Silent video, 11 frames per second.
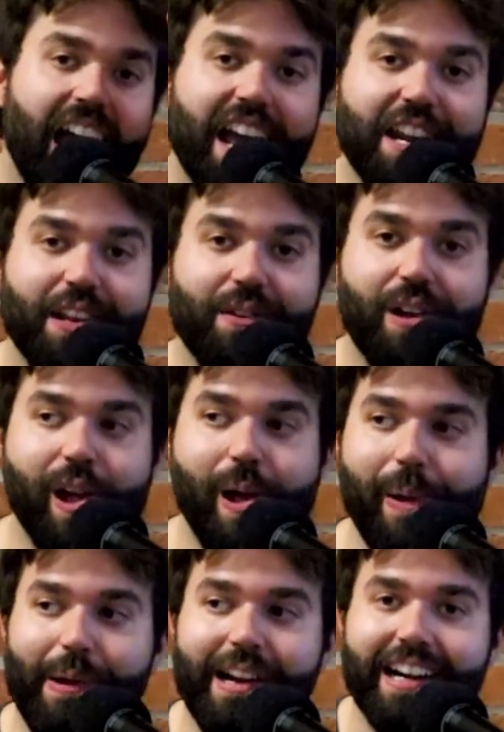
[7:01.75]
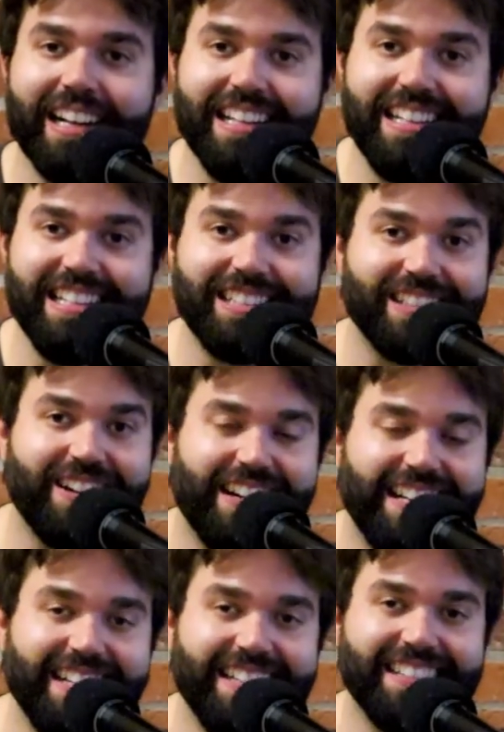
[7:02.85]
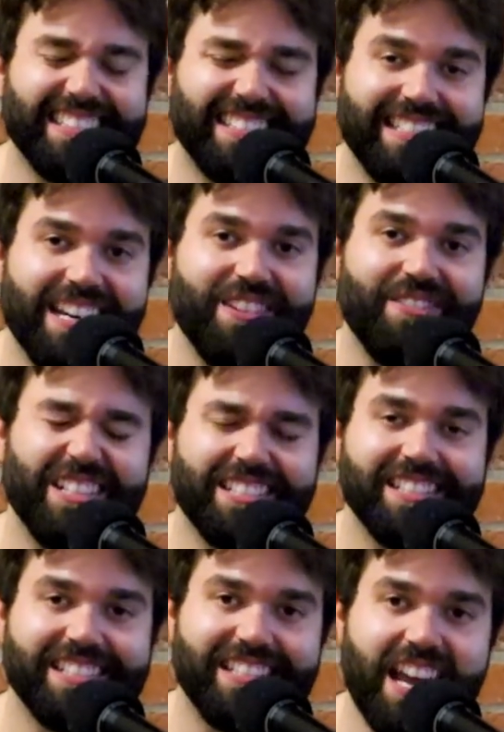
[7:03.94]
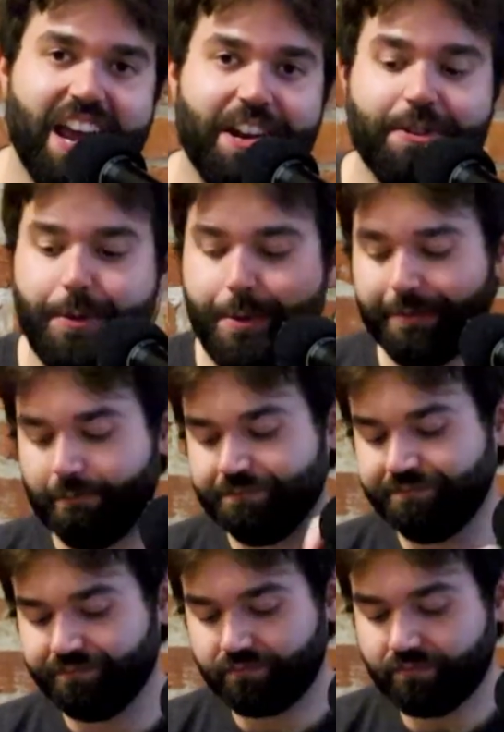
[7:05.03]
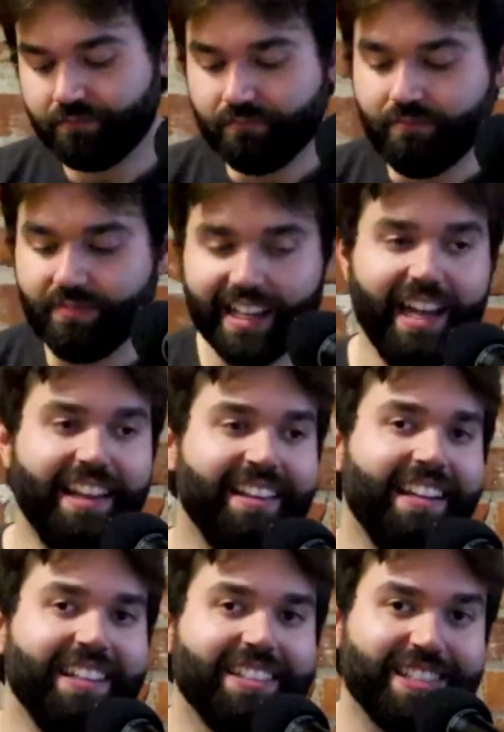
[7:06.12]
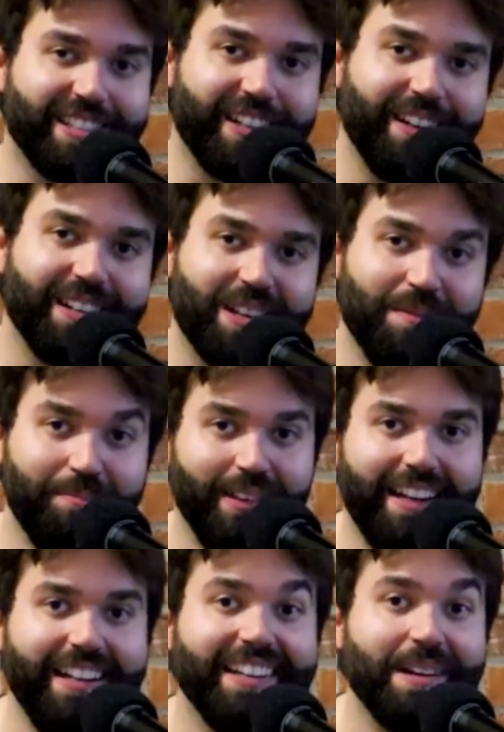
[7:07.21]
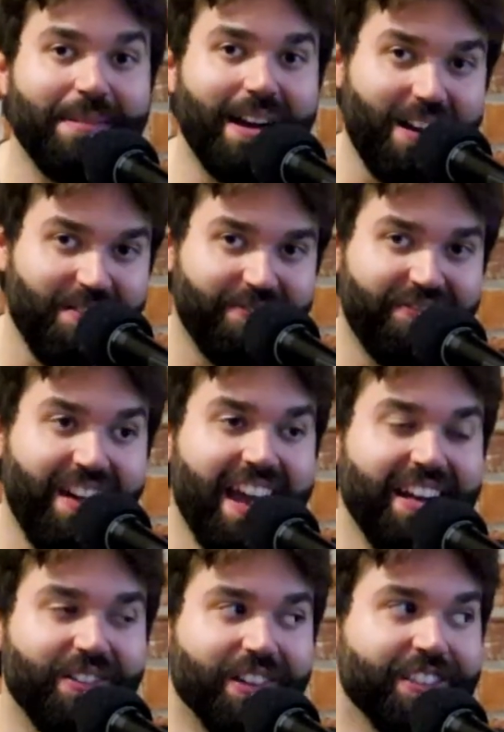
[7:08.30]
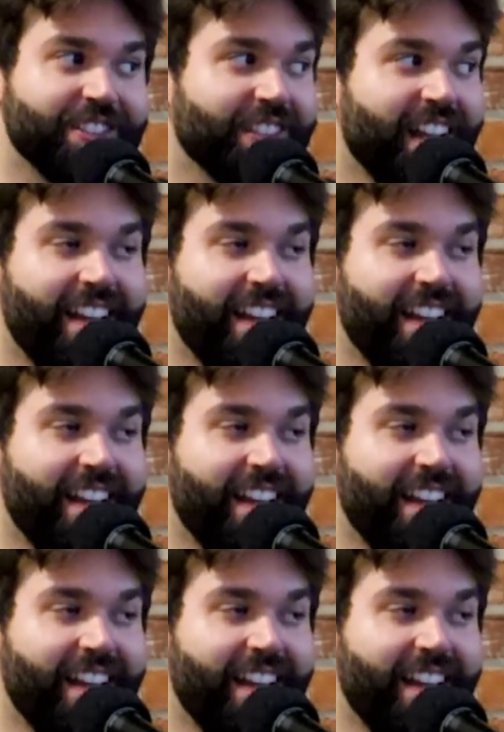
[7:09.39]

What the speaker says: And he started eating a sandwich instead. And he just started complaining about how fat he was.